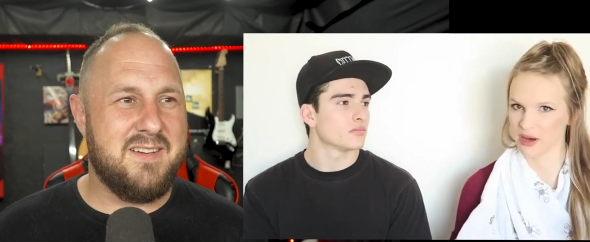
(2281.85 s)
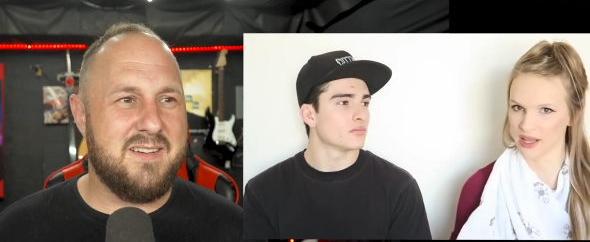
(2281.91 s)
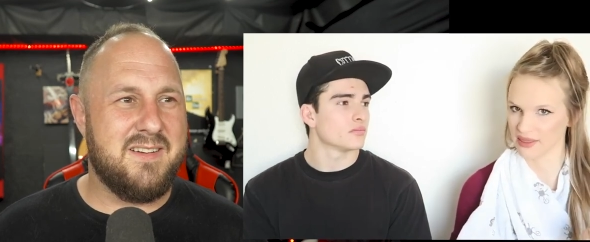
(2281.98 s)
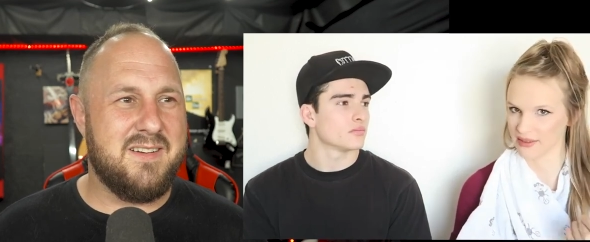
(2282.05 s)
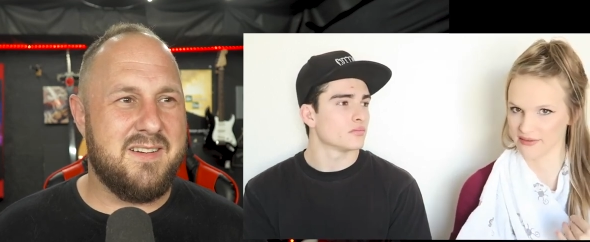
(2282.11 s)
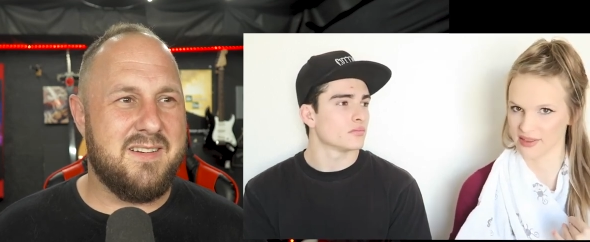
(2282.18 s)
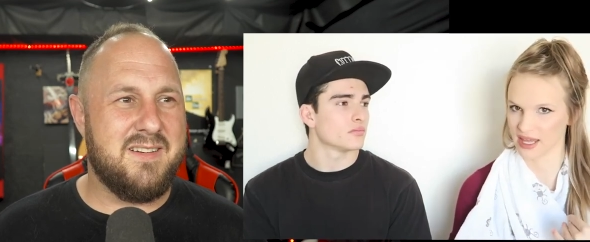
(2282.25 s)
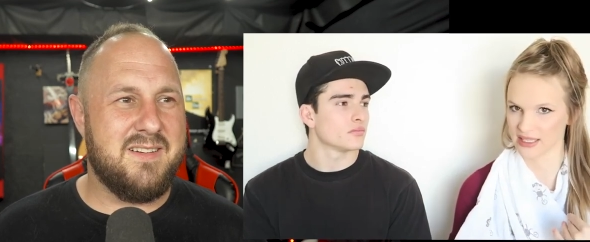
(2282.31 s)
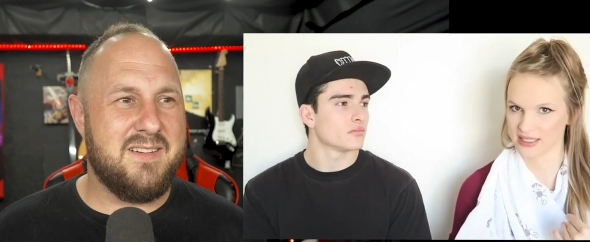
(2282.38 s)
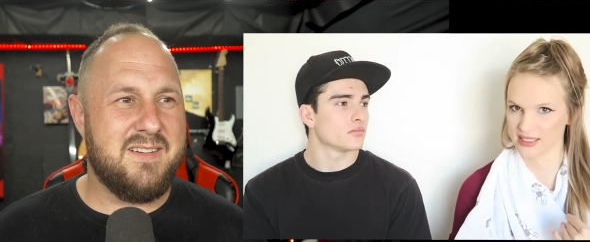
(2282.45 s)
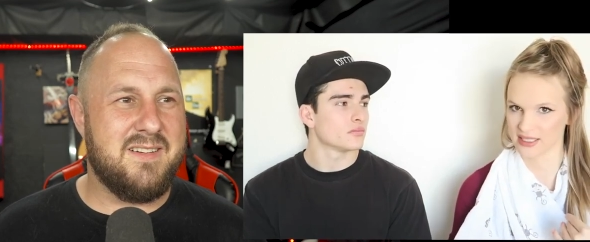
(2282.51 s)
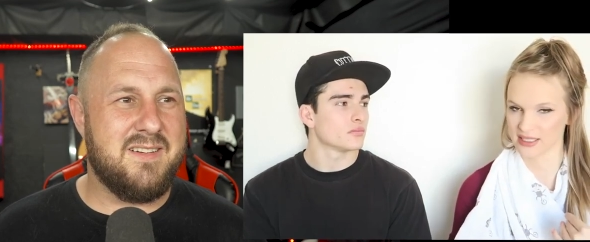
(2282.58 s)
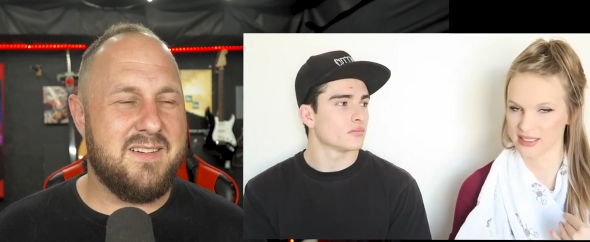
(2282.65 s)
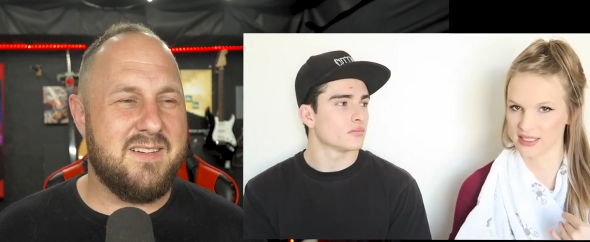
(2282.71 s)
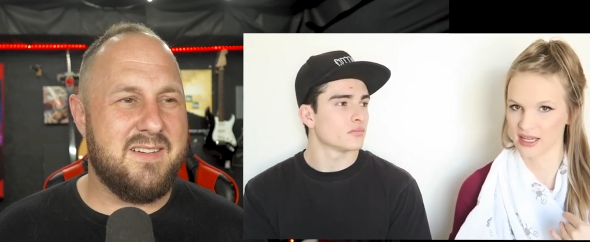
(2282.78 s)
Speaker 1: month of that
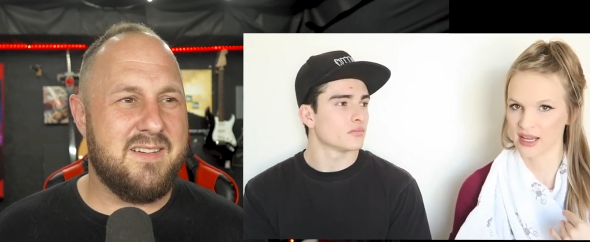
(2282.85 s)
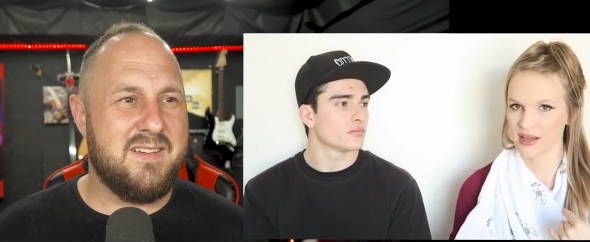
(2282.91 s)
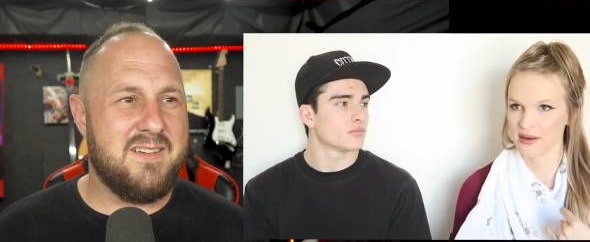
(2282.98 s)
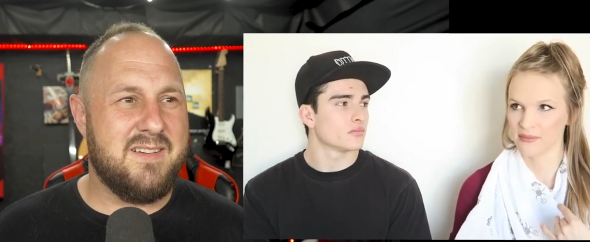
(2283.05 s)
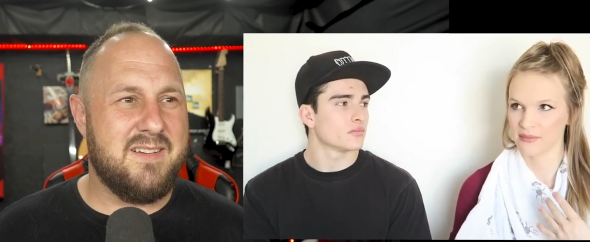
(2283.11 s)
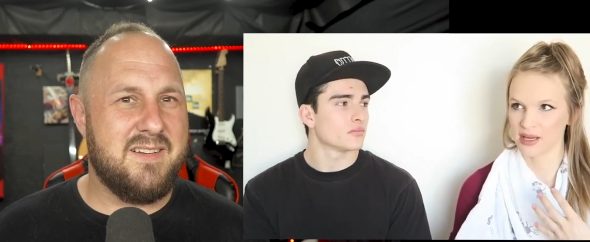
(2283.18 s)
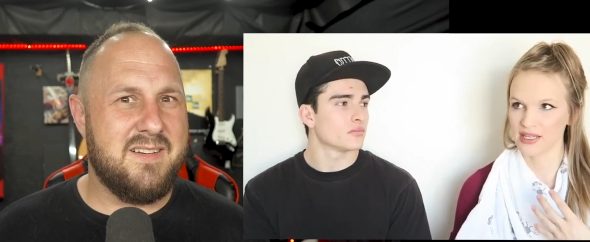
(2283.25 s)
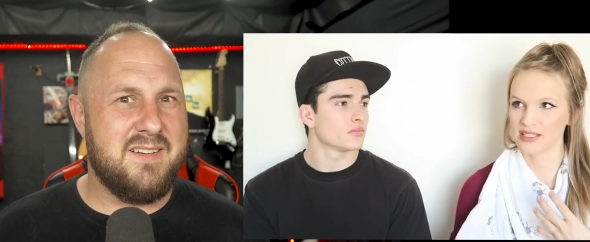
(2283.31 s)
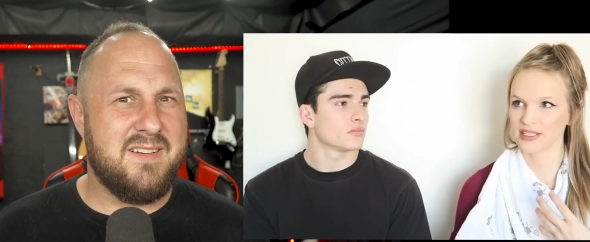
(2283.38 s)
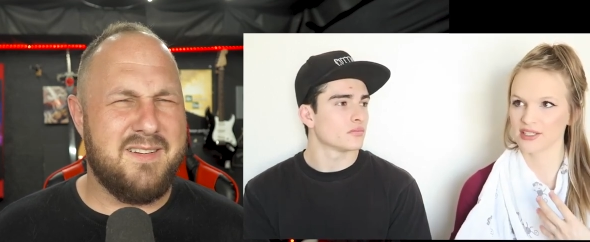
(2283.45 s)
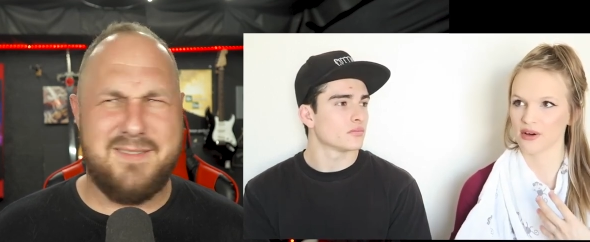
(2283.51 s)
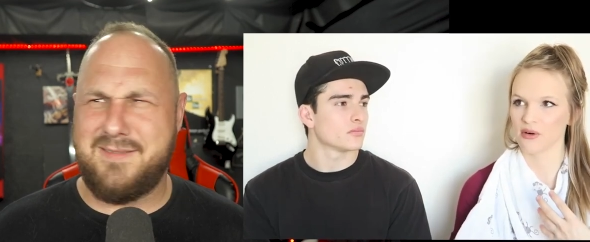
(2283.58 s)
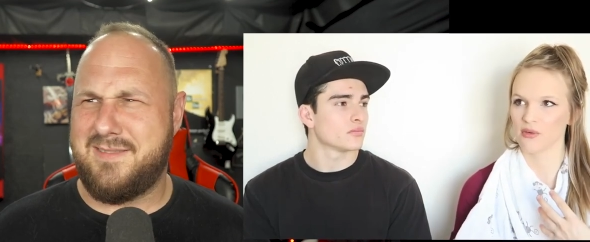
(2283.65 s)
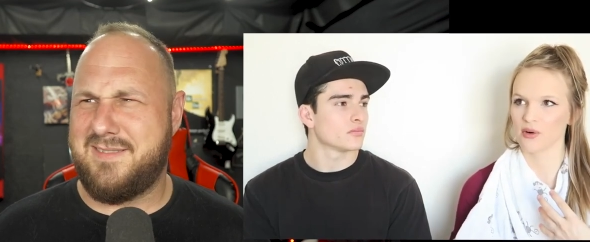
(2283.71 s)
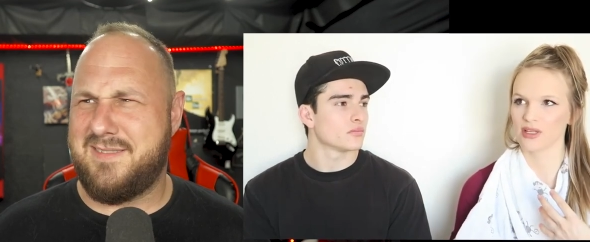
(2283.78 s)
six months,
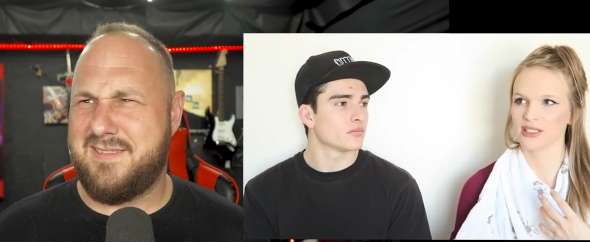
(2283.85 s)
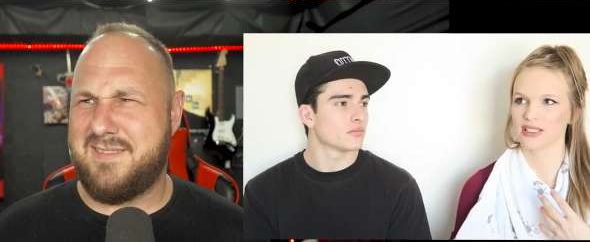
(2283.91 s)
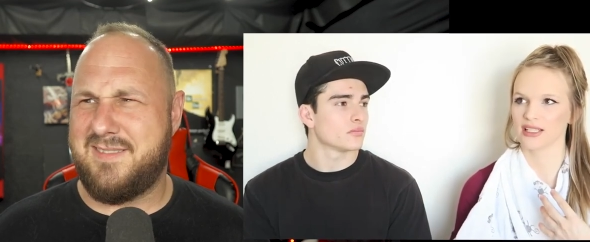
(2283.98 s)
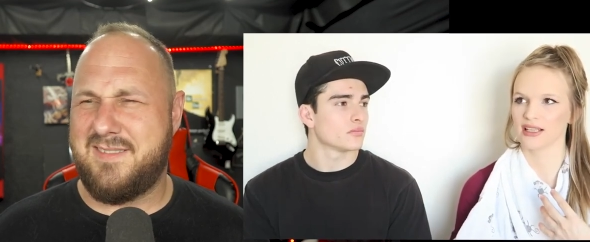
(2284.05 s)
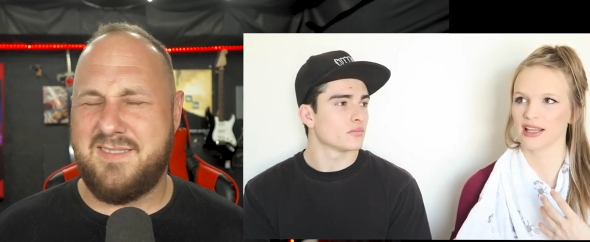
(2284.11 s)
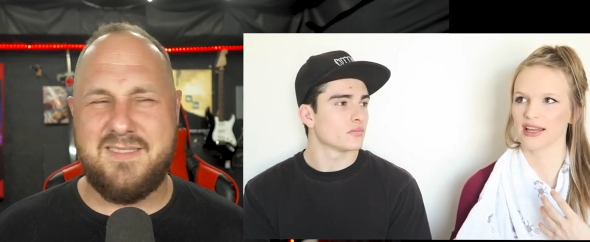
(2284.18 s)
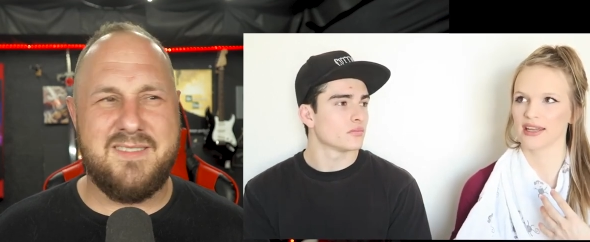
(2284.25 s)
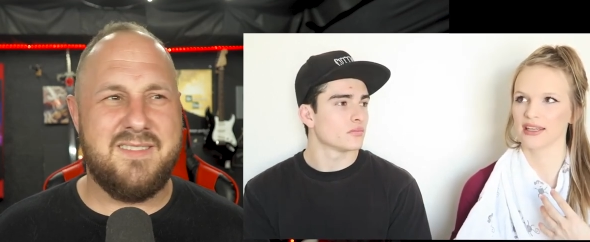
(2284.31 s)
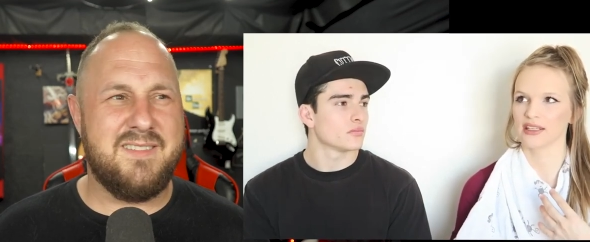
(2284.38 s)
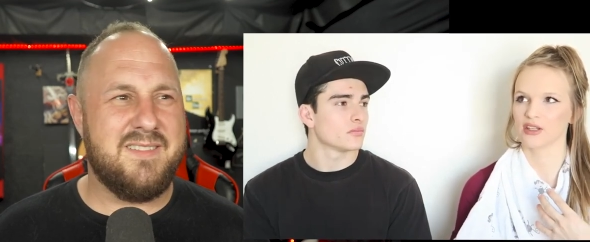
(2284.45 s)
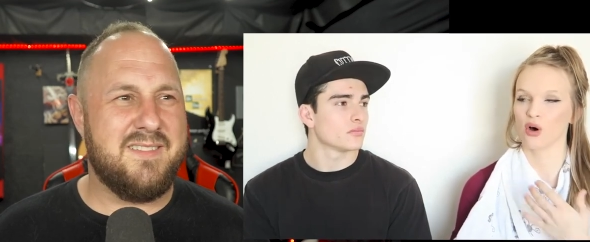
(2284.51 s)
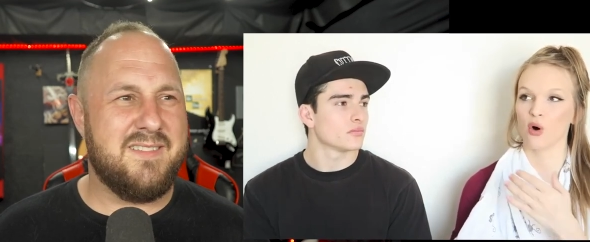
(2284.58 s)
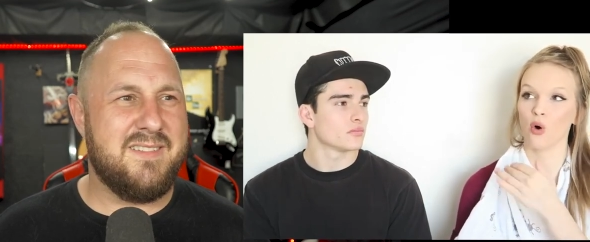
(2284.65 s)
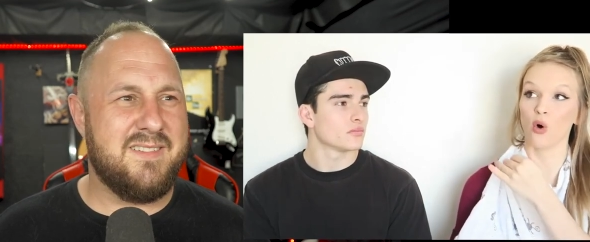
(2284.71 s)
so it wasn't like the